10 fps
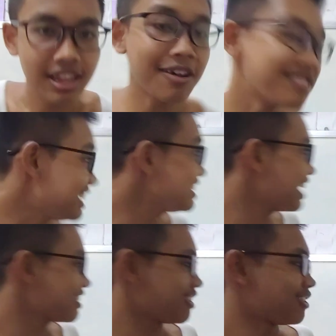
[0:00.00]
now these
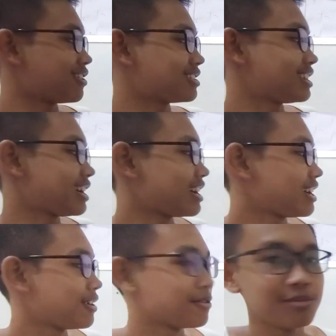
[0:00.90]
are the laws
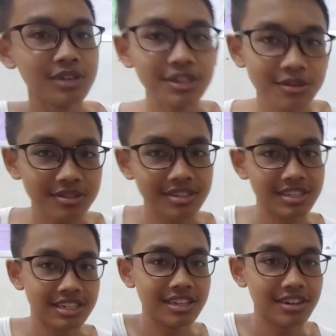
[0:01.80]
that we use
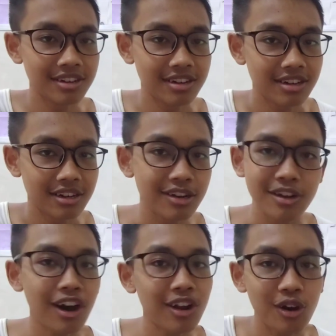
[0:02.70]
here.
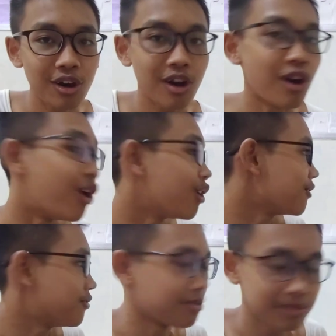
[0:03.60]
Not all
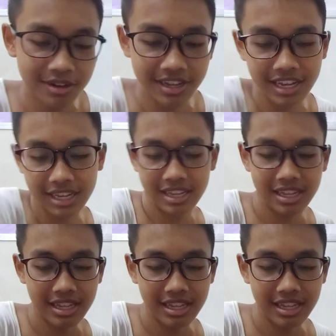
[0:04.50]
of them, okay?